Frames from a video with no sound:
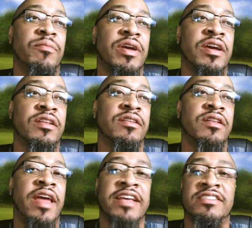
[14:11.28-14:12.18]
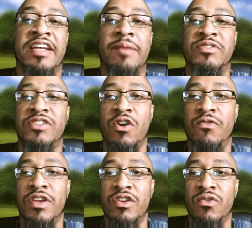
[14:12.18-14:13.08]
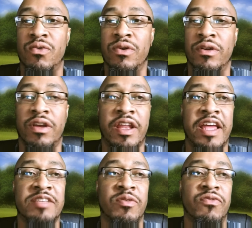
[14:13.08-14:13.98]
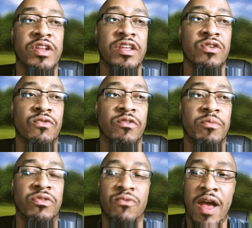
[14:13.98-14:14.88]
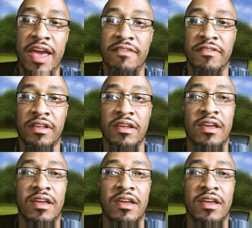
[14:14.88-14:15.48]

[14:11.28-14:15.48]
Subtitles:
it has stopped serving you and has prevented you from thriving.